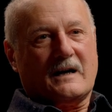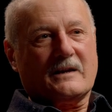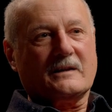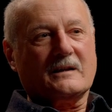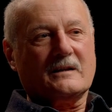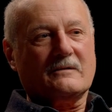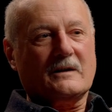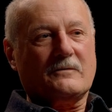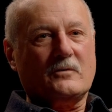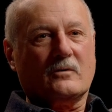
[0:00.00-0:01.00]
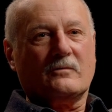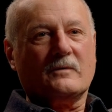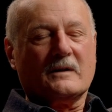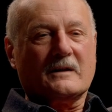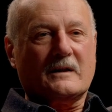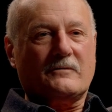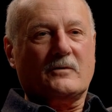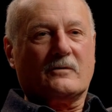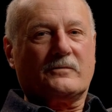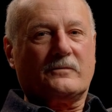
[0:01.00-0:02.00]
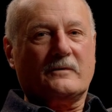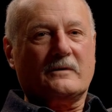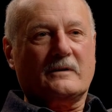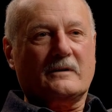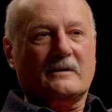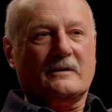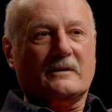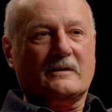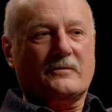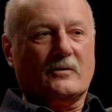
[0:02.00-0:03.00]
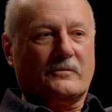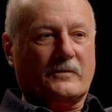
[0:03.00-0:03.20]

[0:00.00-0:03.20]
I think it, if you're if you're if you're